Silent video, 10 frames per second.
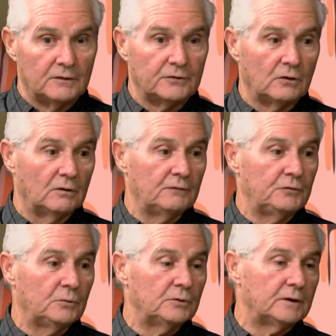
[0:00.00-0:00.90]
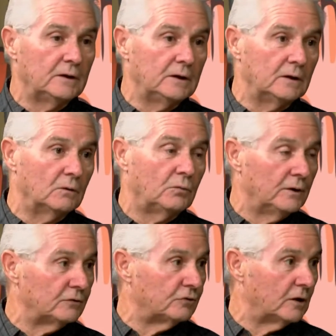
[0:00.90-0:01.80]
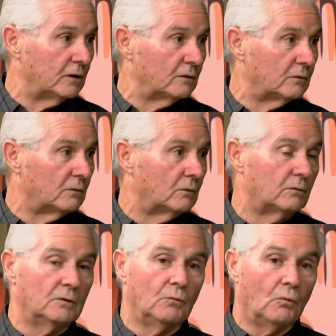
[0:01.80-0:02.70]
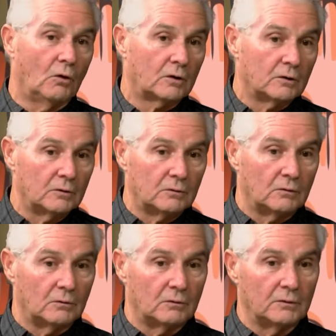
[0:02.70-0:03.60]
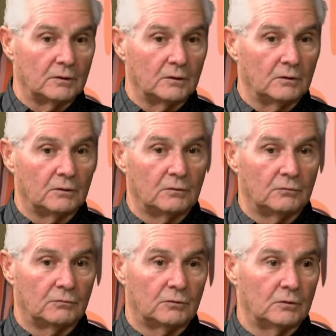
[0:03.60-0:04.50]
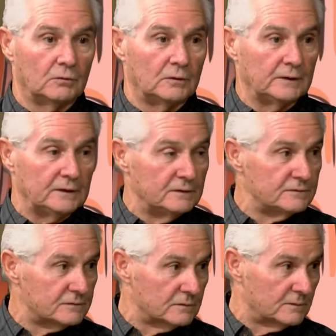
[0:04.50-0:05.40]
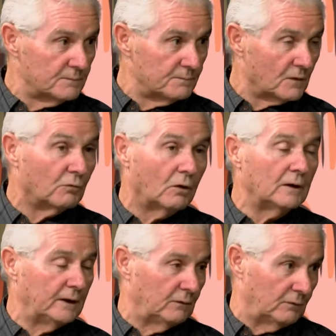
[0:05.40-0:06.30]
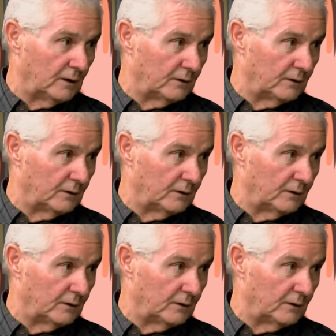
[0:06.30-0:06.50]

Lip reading: So if you were to need a wheelchair or a walker or rollator rather,